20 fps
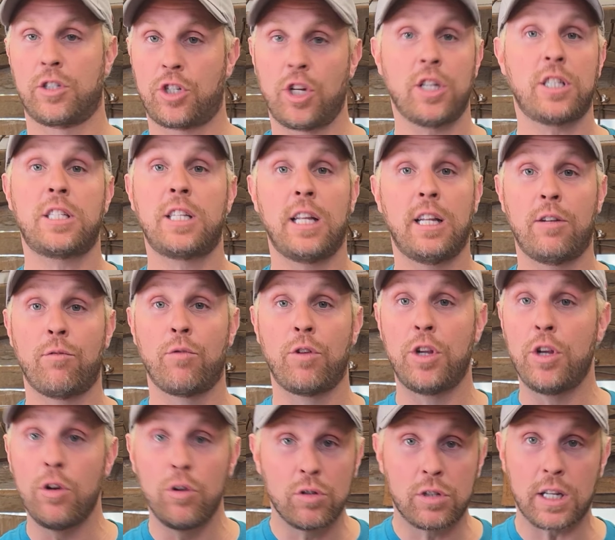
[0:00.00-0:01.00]
just in
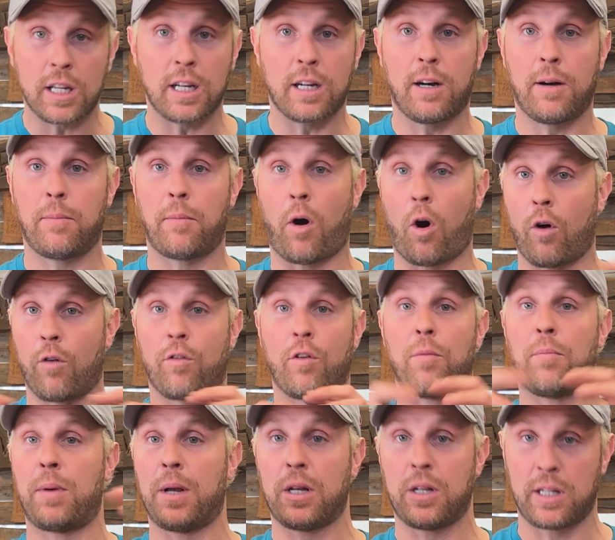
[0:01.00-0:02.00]
using them um, over
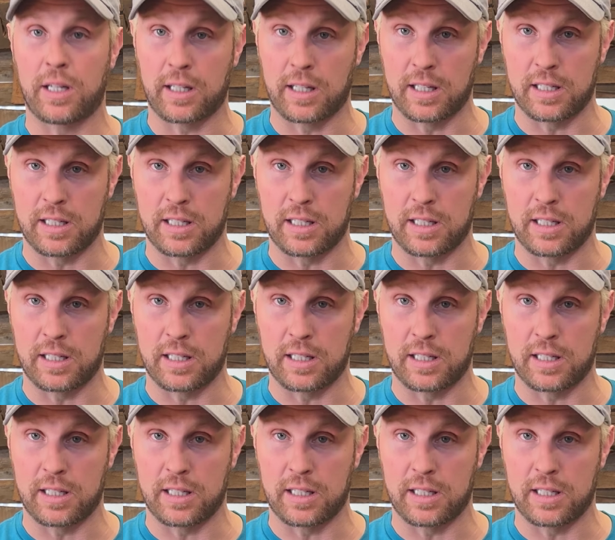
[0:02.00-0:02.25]
building